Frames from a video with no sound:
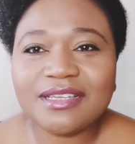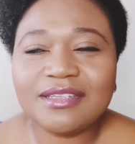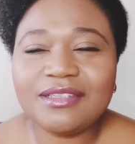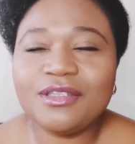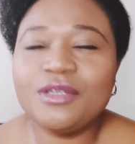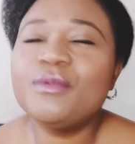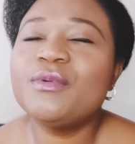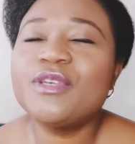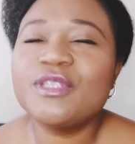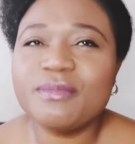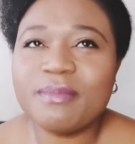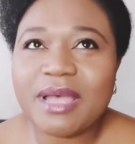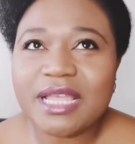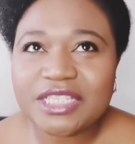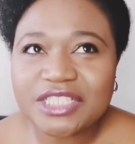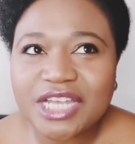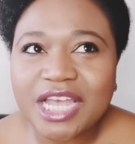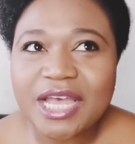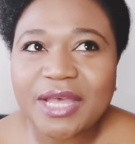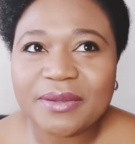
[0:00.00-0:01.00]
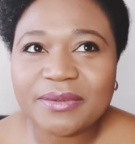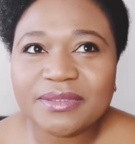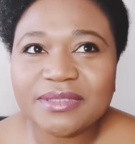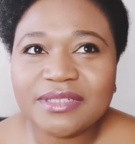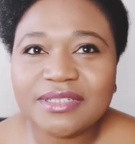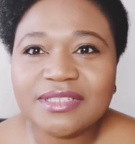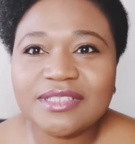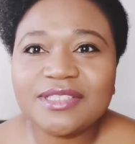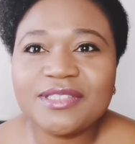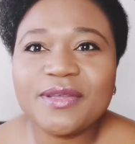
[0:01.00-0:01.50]
you was my child.
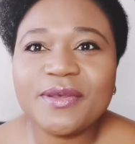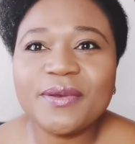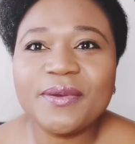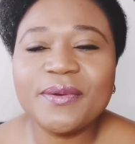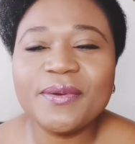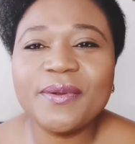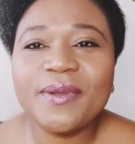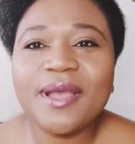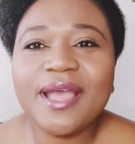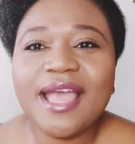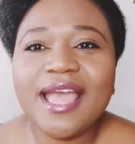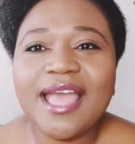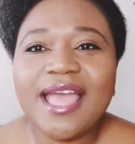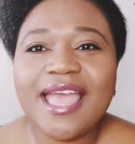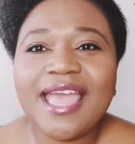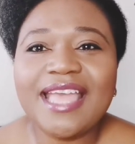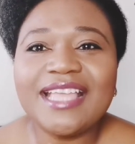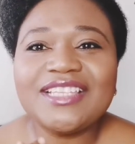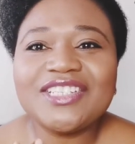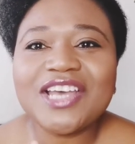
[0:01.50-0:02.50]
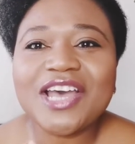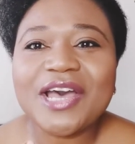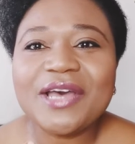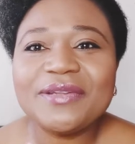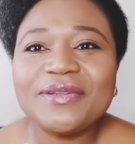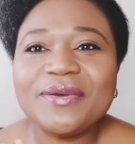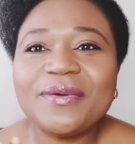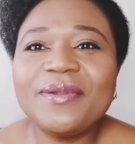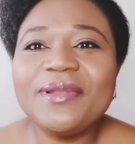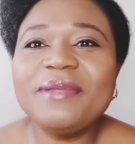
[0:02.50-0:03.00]
So a
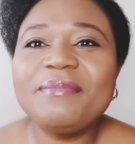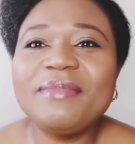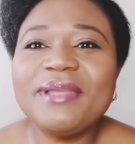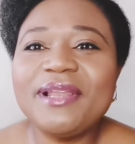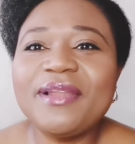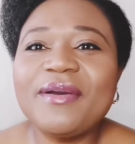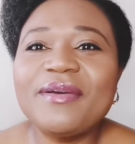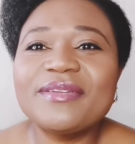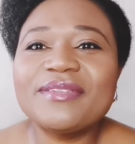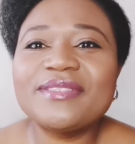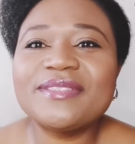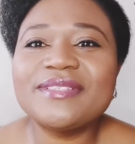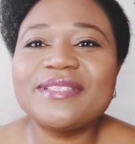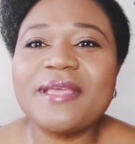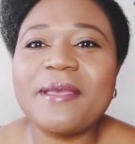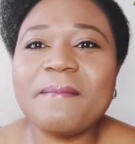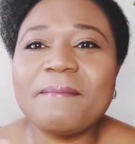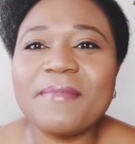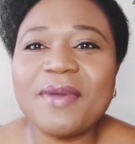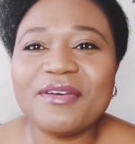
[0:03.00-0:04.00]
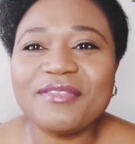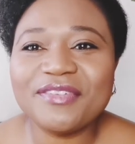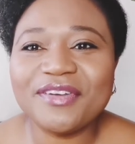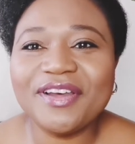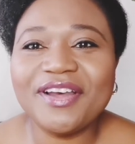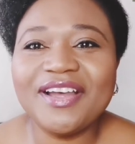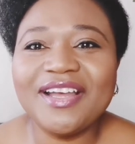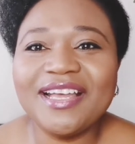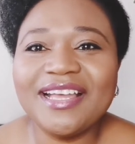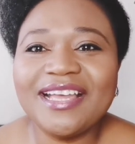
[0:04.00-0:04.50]
child only belong to their
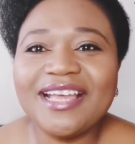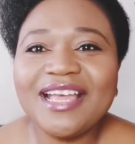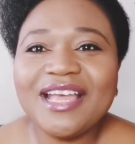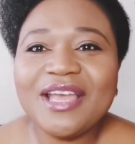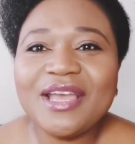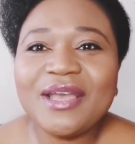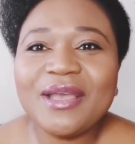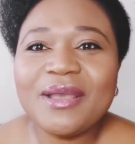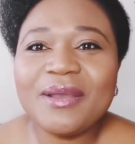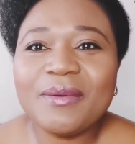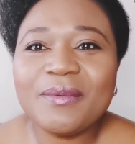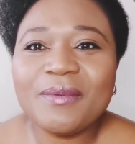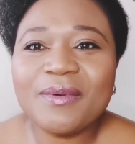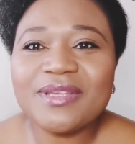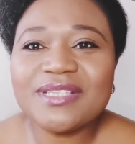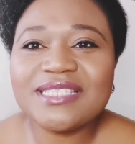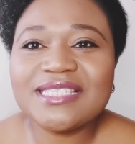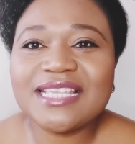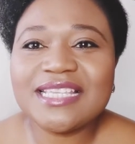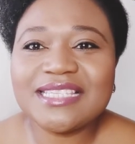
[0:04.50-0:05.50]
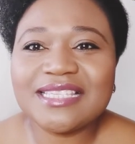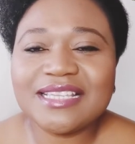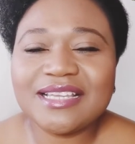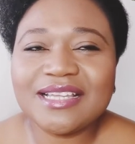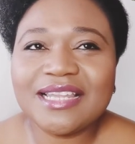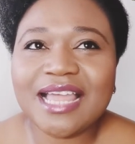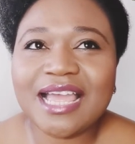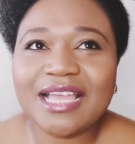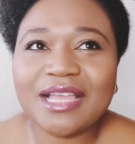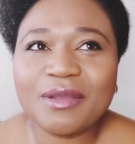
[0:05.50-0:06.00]
mother once
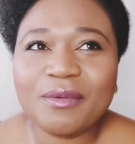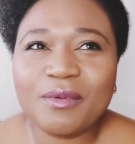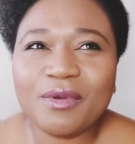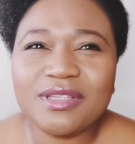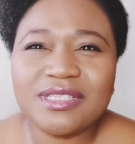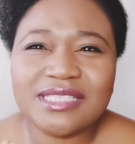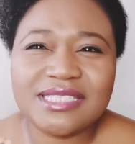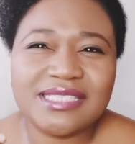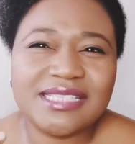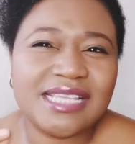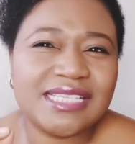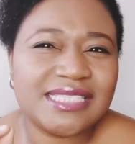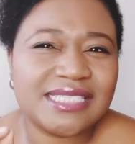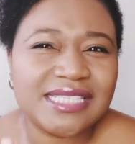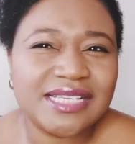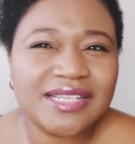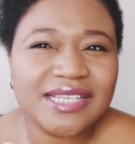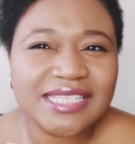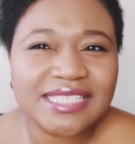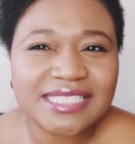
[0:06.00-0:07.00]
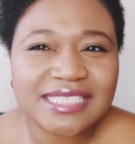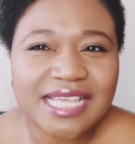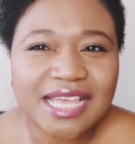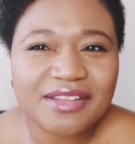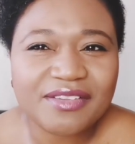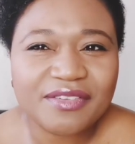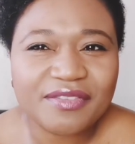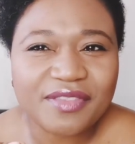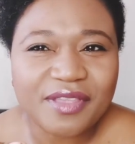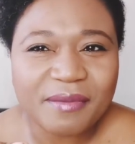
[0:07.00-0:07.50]
they're still
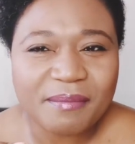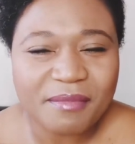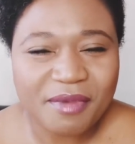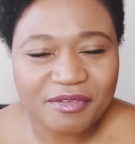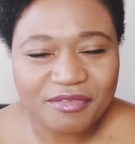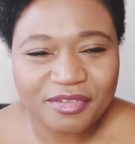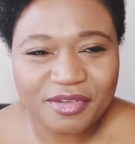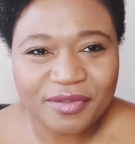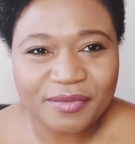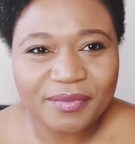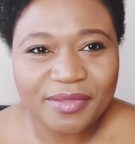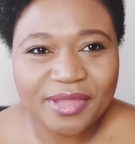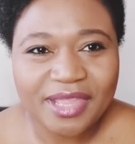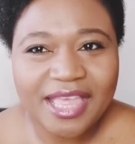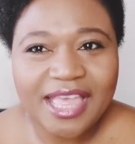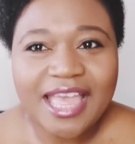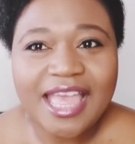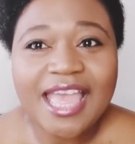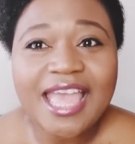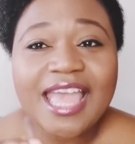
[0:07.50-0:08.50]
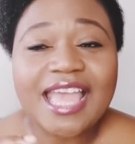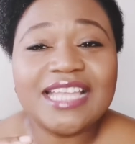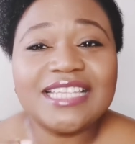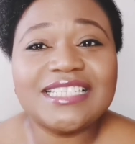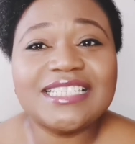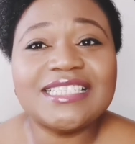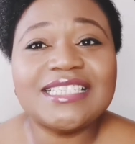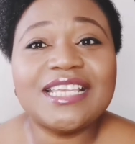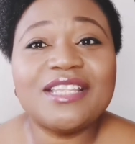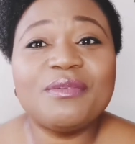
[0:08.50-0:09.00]
inside of their mother. And
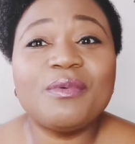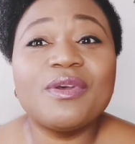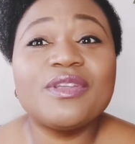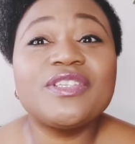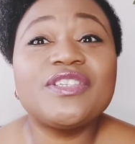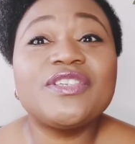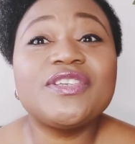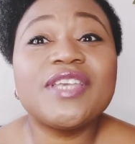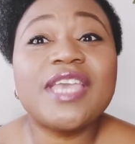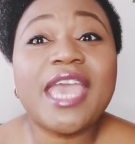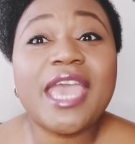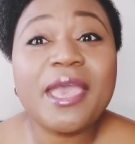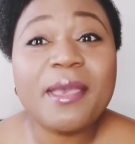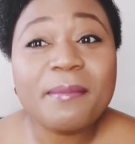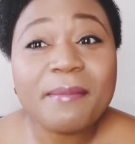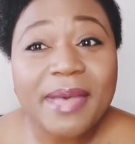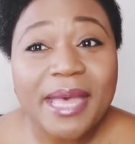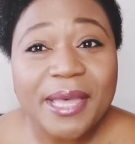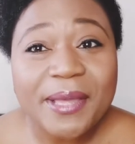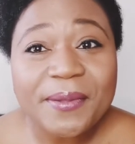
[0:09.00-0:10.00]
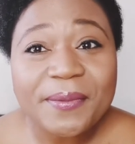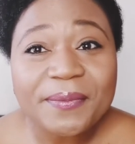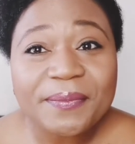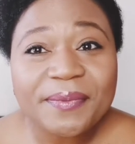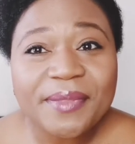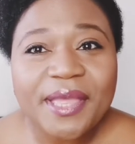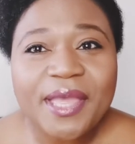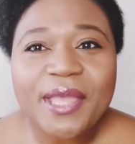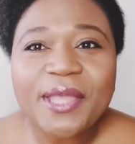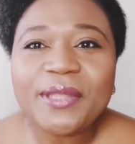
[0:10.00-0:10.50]
she said, once you came out,
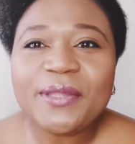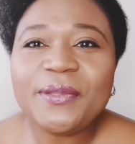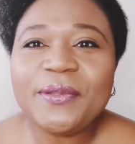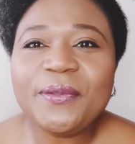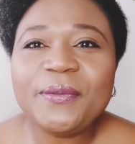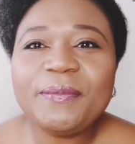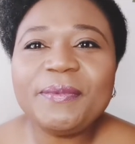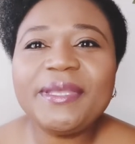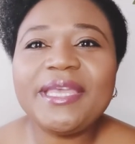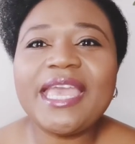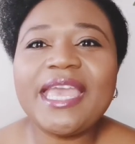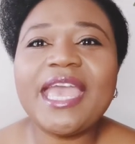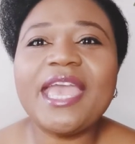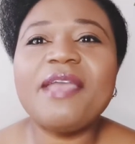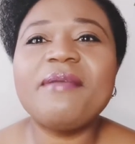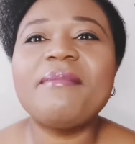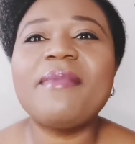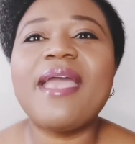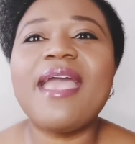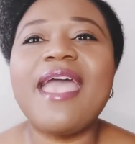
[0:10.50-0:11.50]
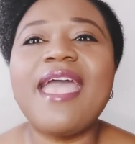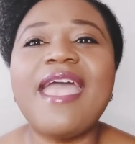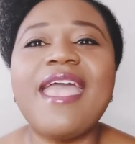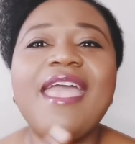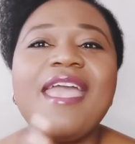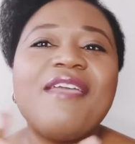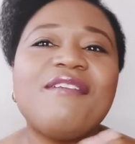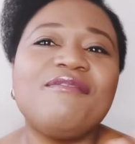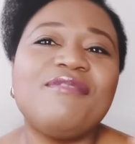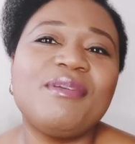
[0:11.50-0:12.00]
you became
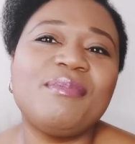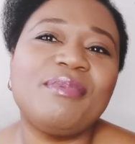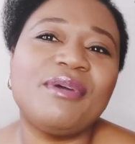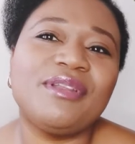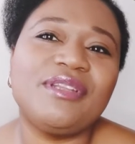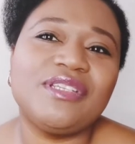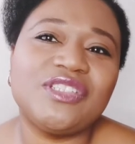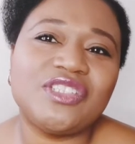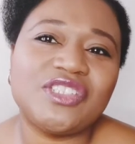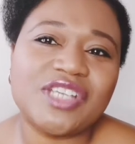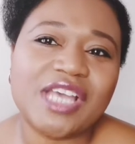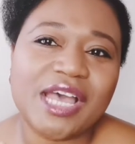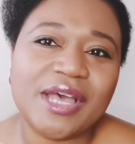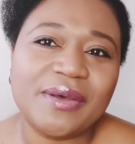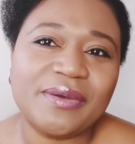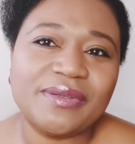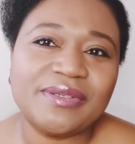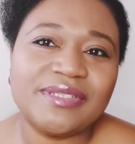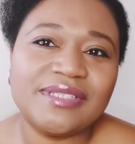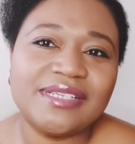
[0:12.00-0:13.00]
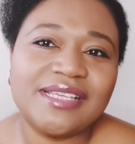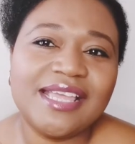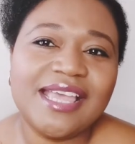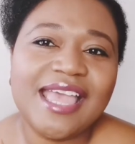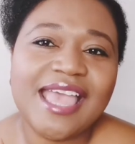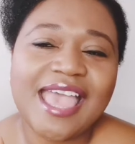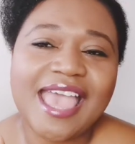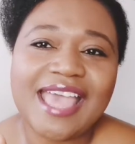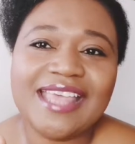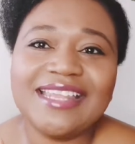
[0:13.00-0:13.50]
everybody's child.
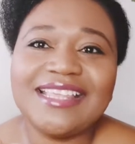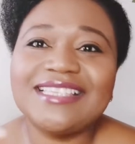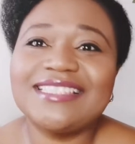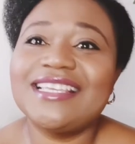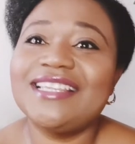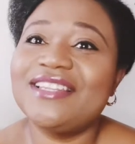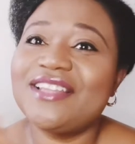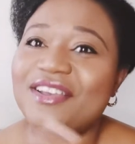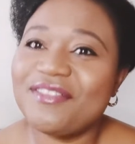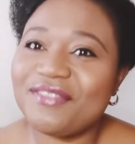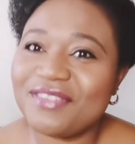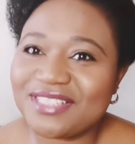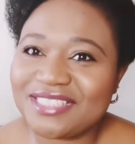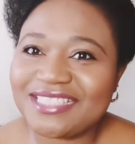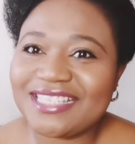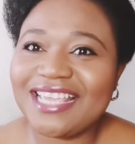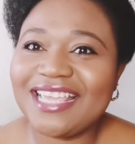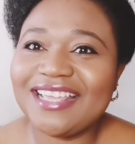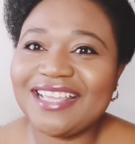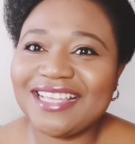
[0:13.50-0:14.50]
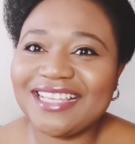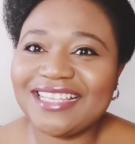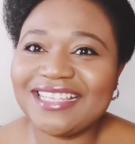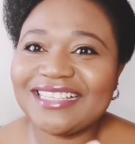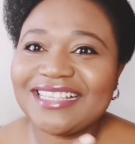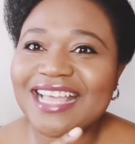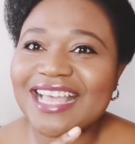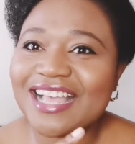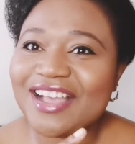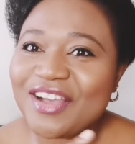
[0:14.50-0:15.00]
And there's another
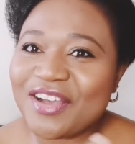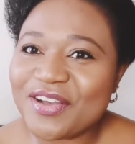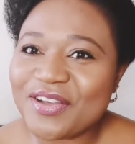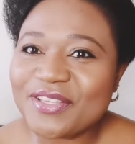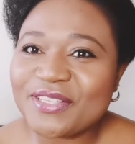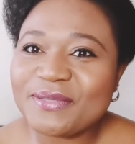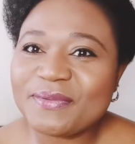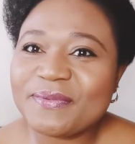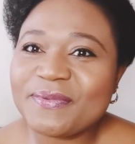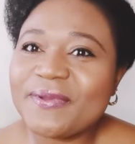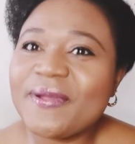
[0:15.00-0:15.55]
saying that goes,